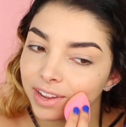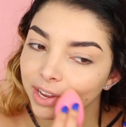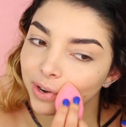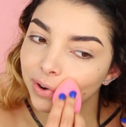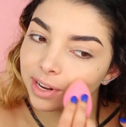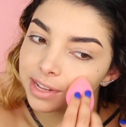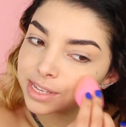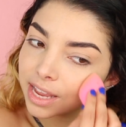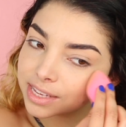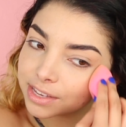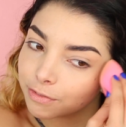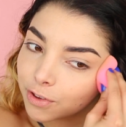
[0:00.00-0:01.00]
It only
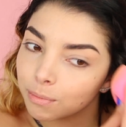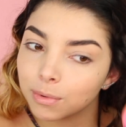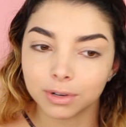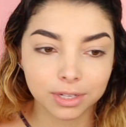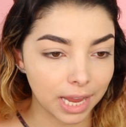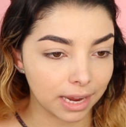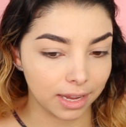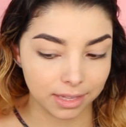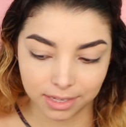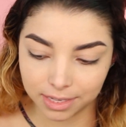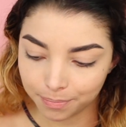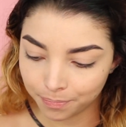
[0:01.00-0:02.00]
takes a few more
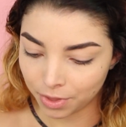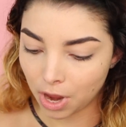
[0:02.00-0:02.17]
seconds.